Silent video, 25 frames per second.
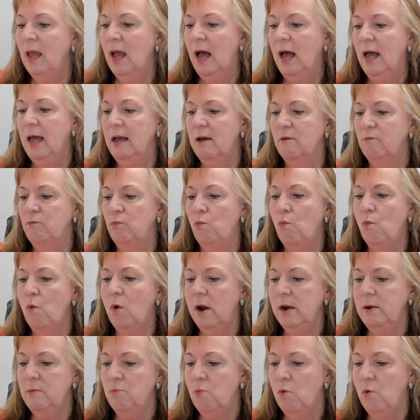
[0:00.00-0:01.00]
I have
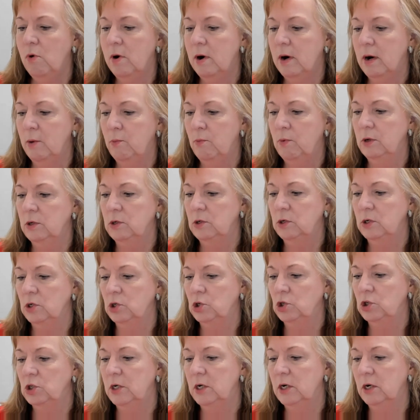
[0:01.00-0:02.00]
one more I want to
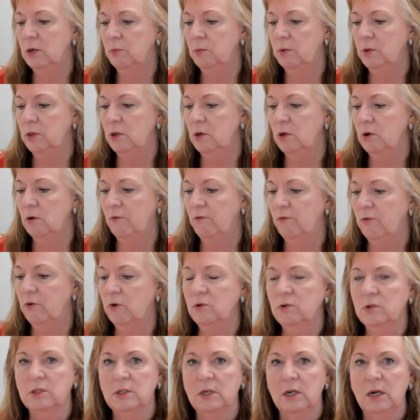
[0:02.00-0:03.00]
share with you
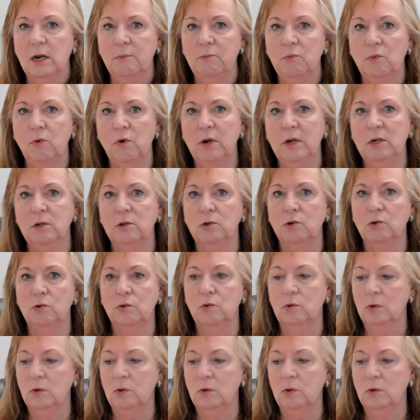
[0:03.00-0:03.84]
first, and I'm going to